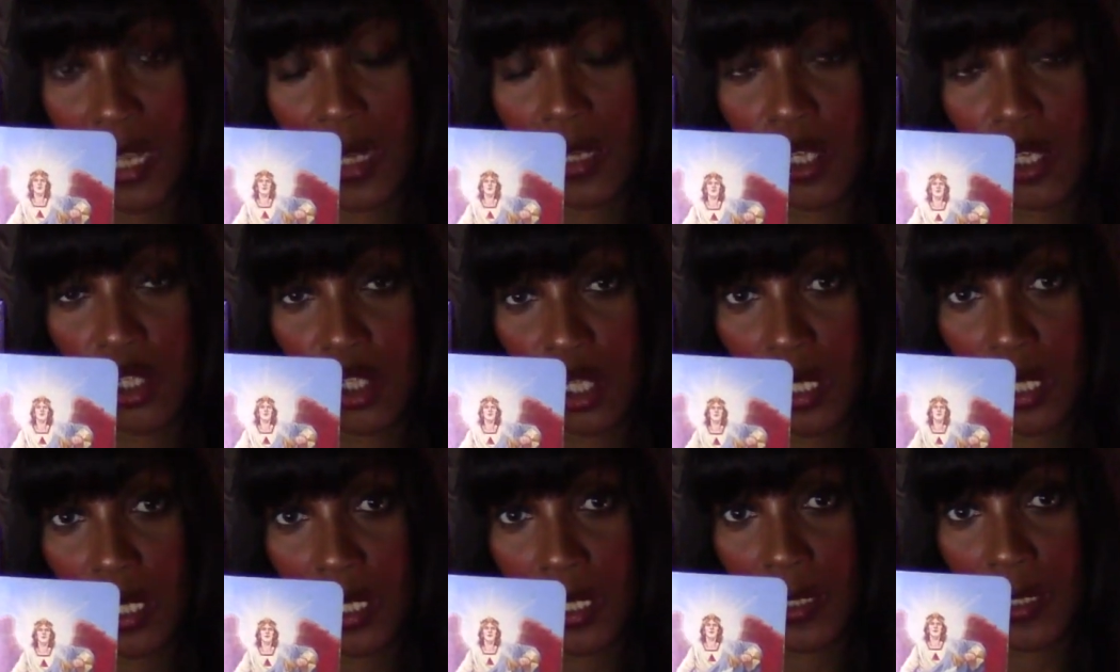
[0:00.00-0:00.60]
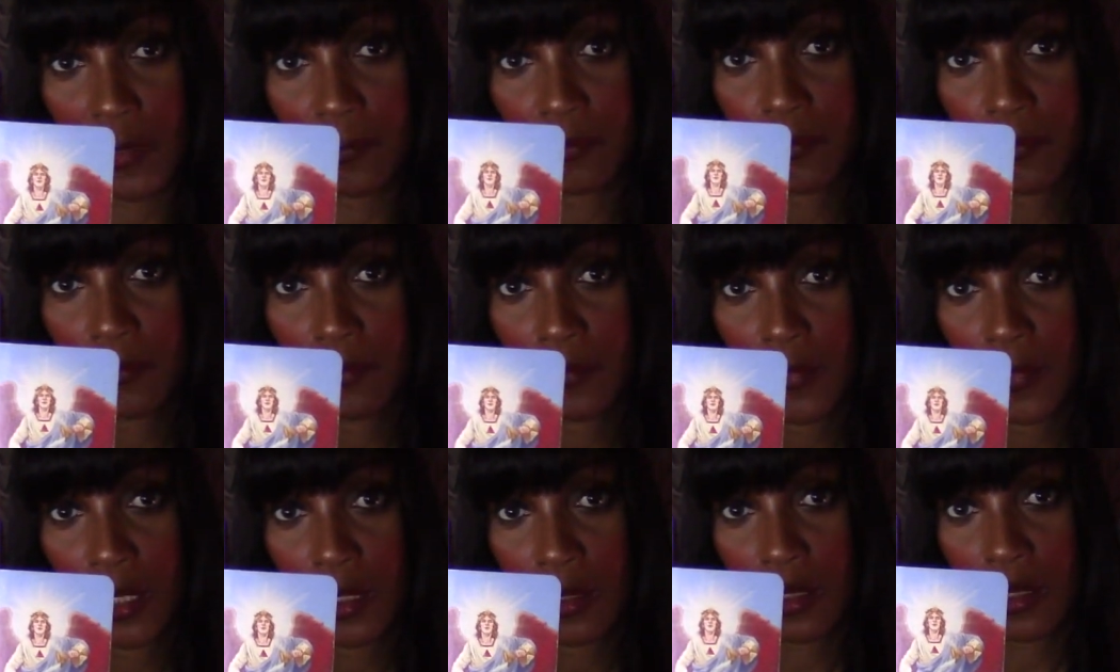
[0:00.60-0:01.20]
energy here.
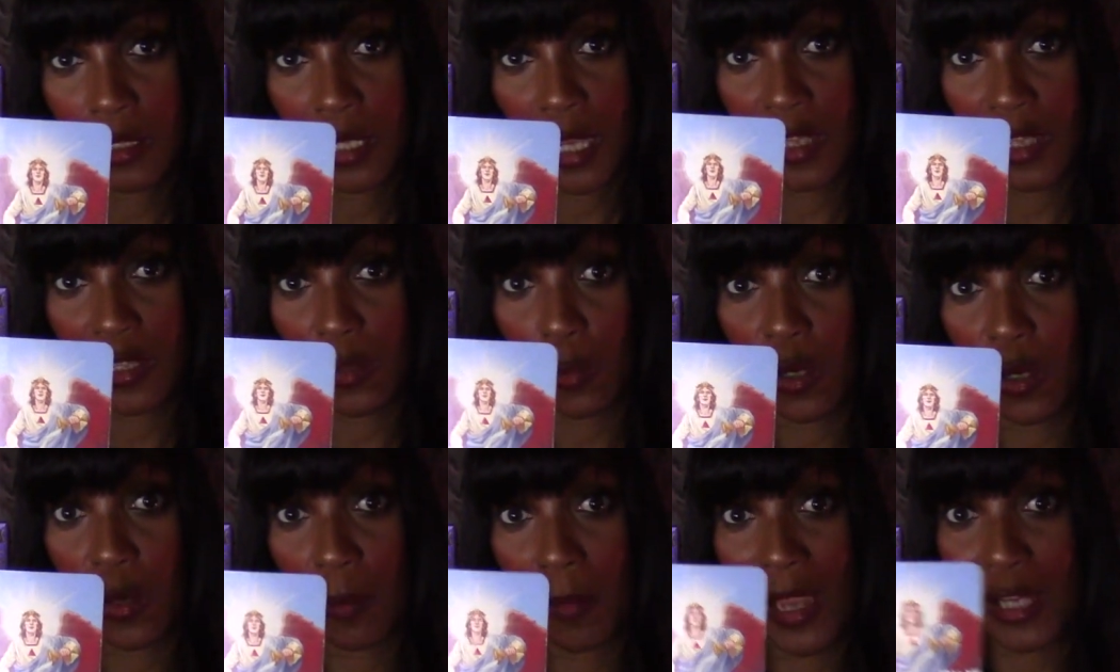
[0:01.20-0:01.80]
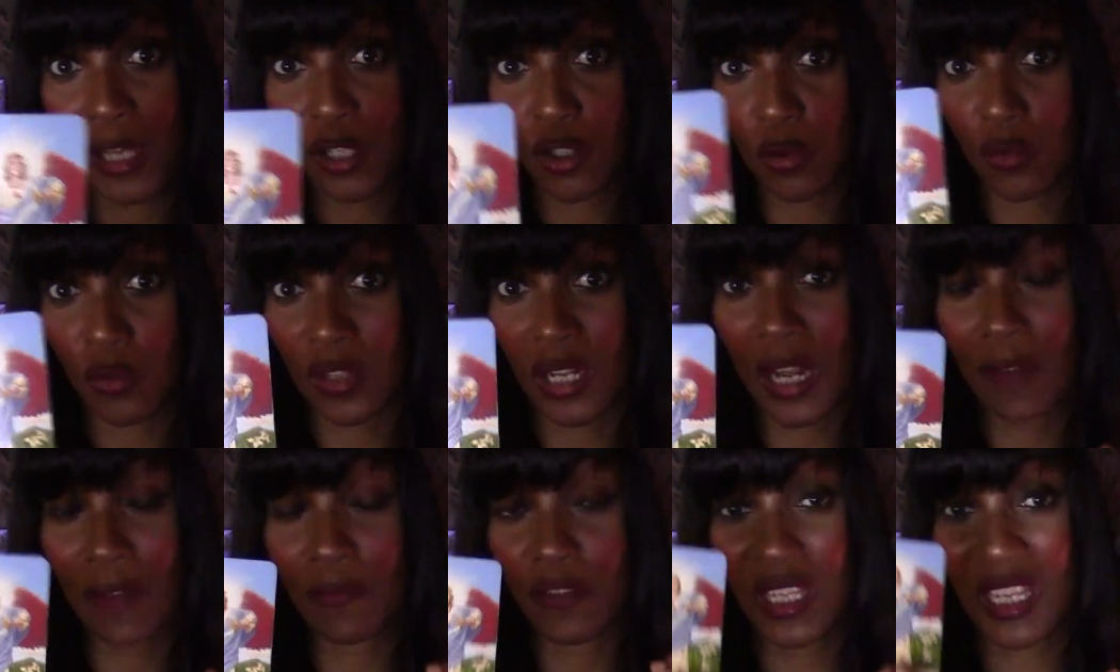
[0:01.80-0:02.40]
Okay, they want to make sure
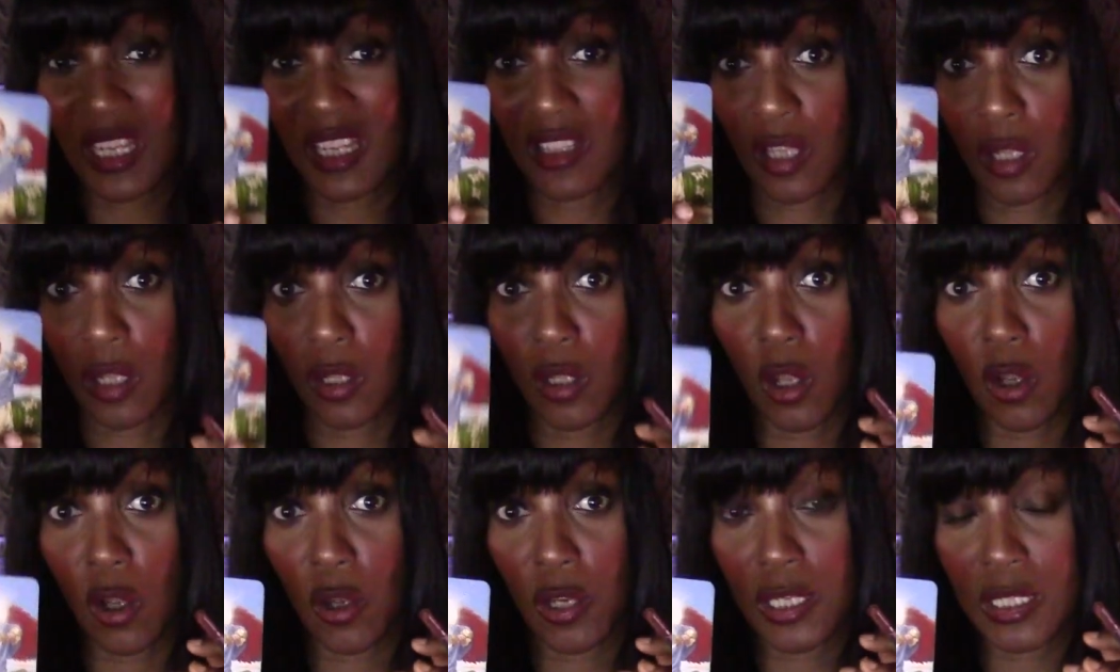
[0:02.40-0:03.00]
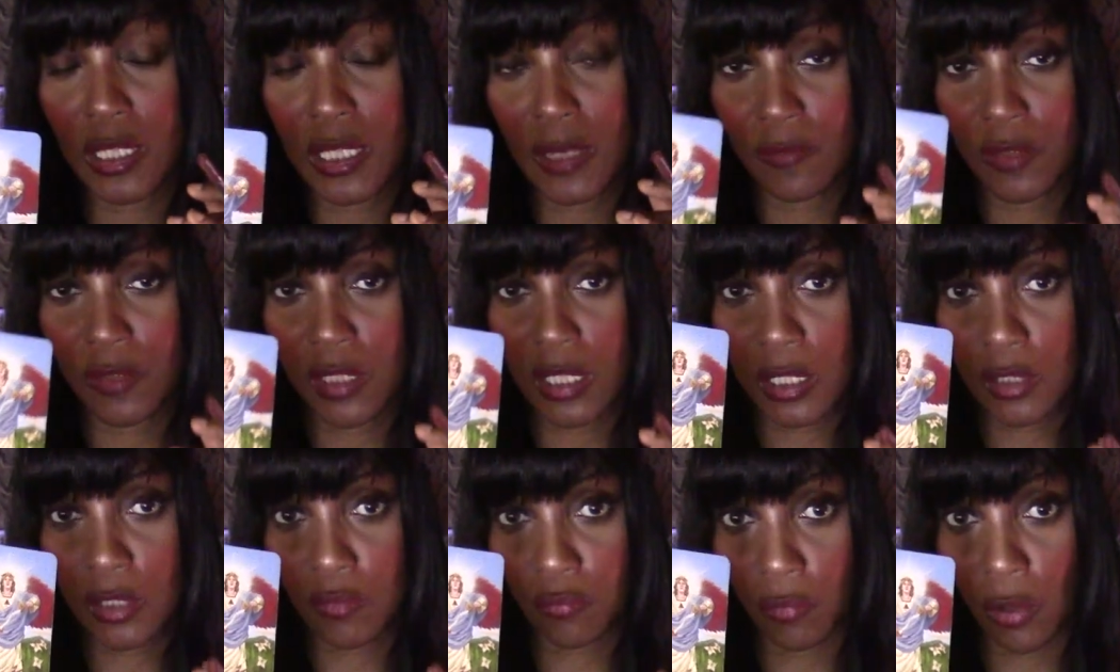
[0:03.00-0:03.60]
that everything's aligned,
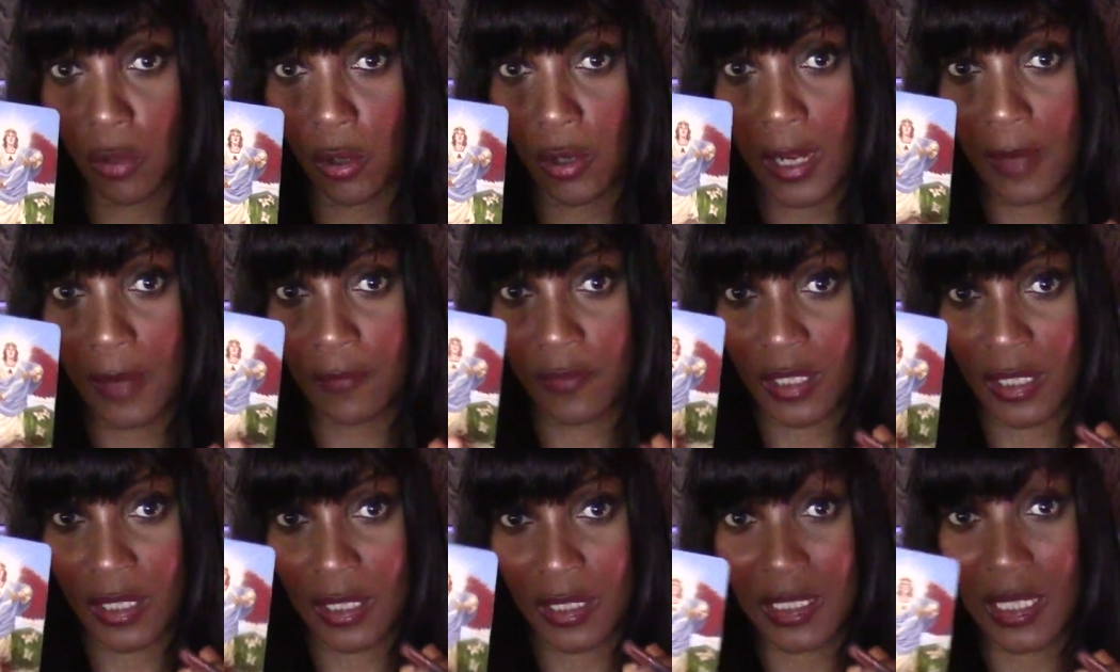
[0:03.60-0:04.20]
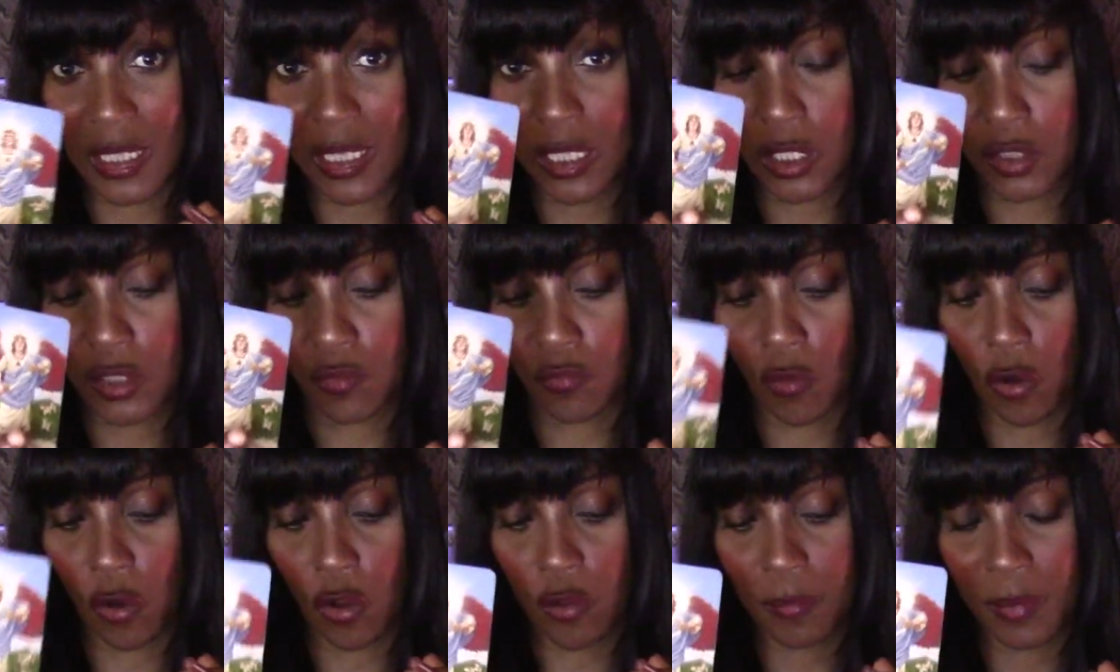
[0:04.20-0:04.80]
everything's right, everything is in
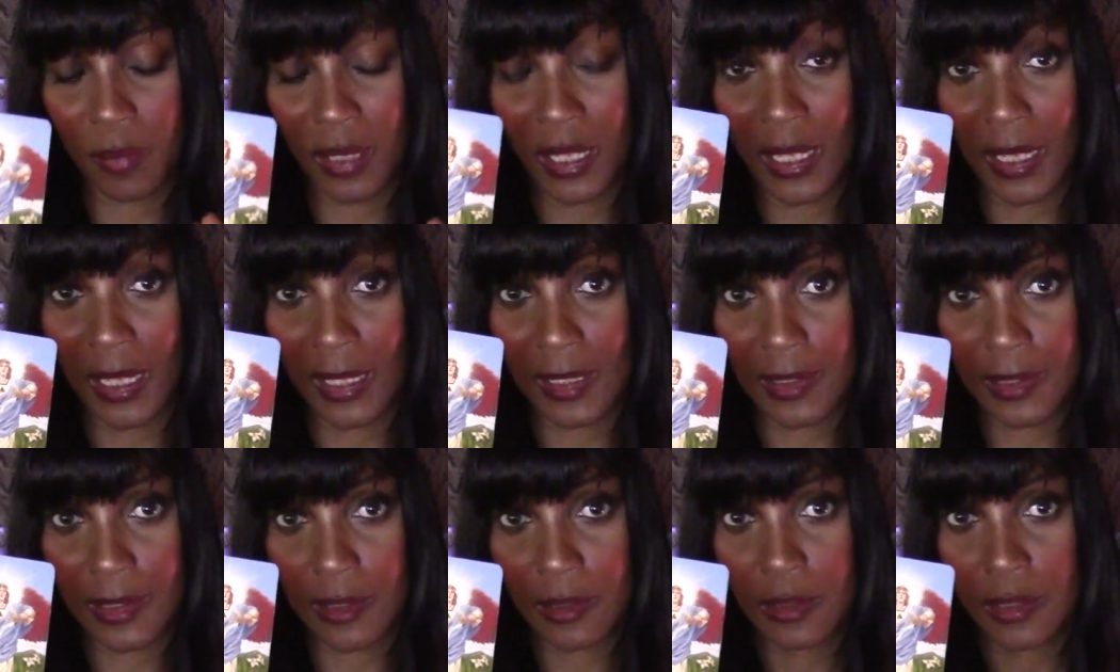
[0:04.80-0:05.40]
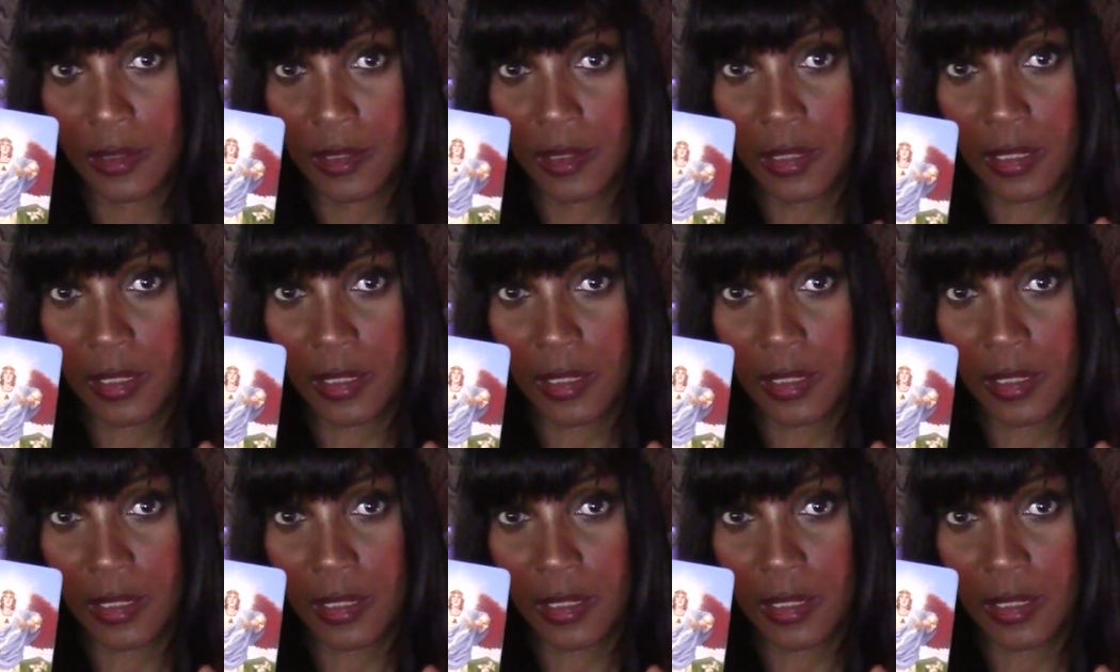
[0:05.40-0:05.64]
its right place.